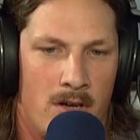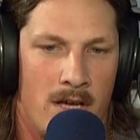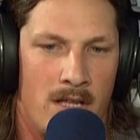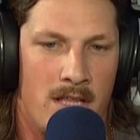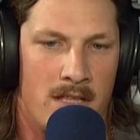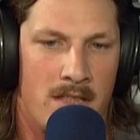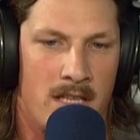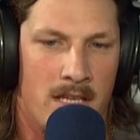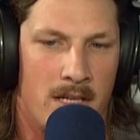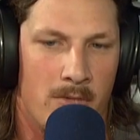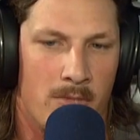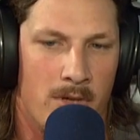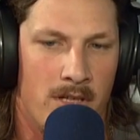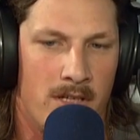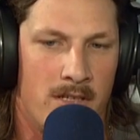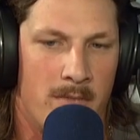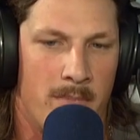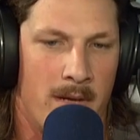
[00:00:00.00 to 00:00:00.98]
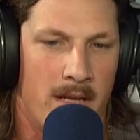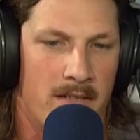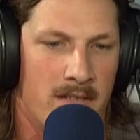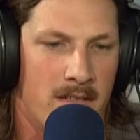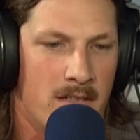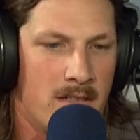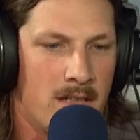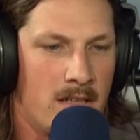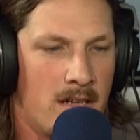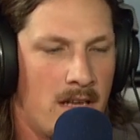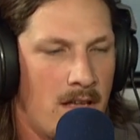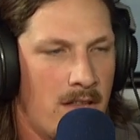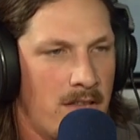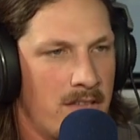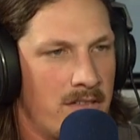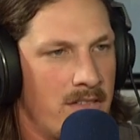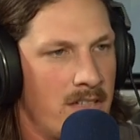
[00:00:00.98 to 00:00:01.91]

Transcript: I think it really depends on how this